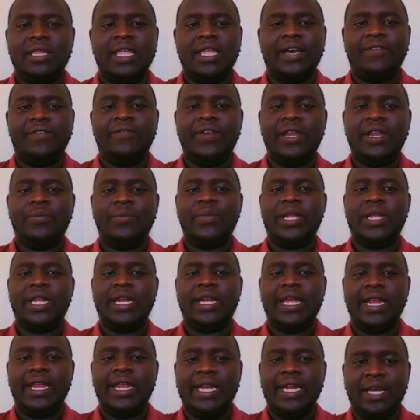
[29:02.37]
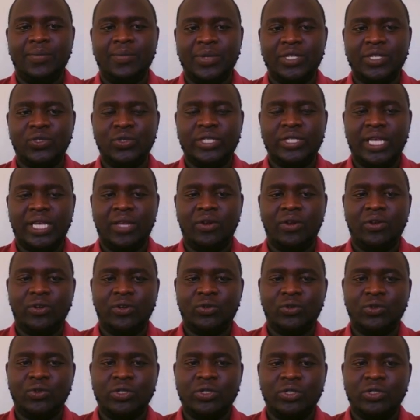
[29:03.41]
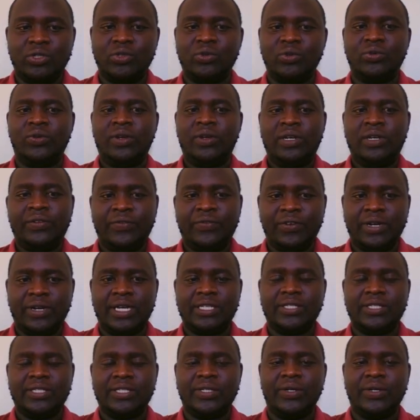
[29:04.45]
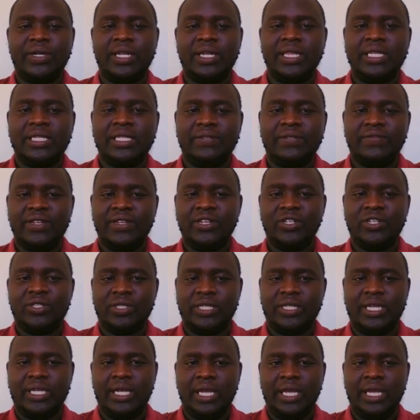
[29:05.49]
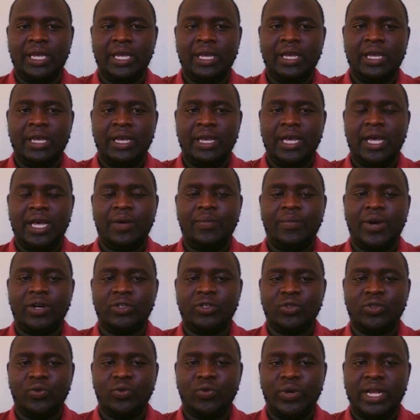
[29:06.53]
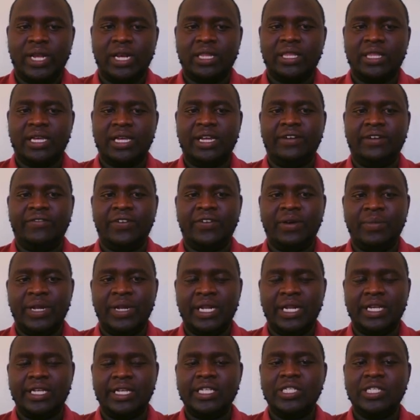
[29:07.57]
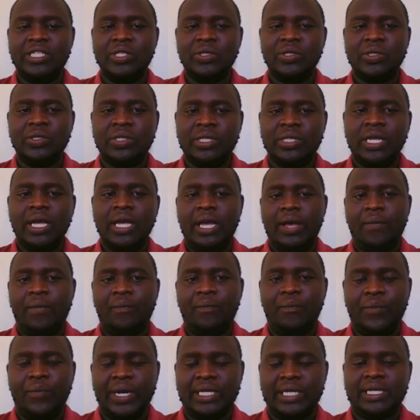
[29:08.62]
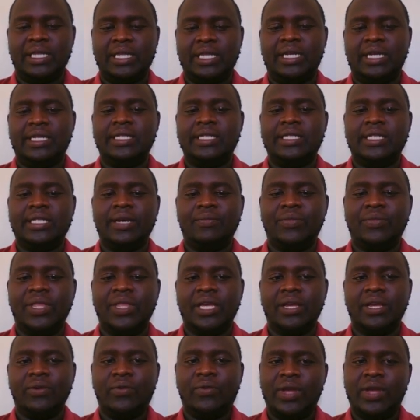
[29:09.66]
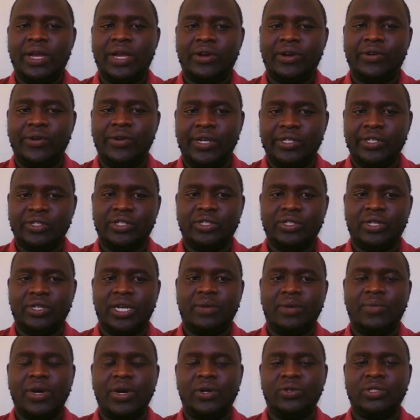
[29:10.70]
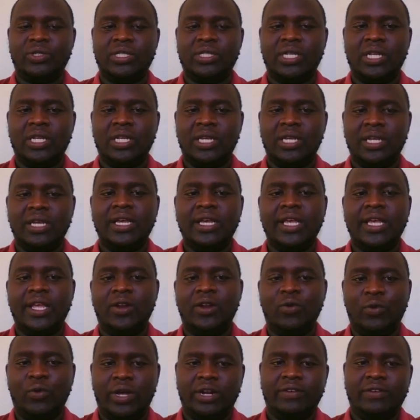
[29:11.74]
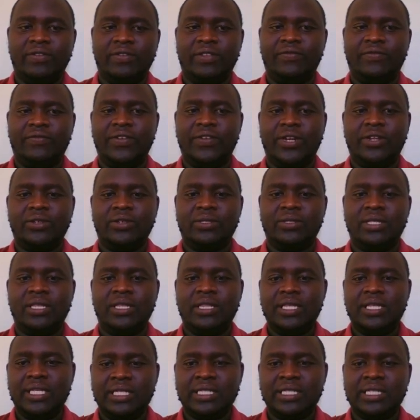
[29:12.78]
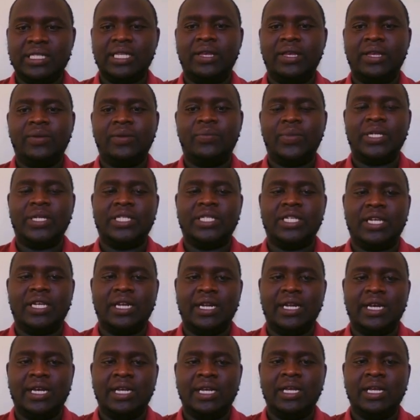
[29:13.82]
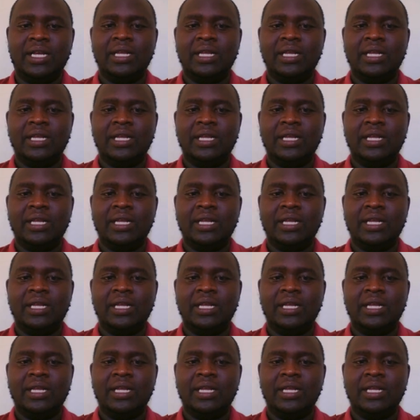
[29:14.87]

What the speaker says: There are very many dynamics which I don't want to focus on in this video today about wealth and family issues, but that is something we are going to talk about in one of the videos in this particular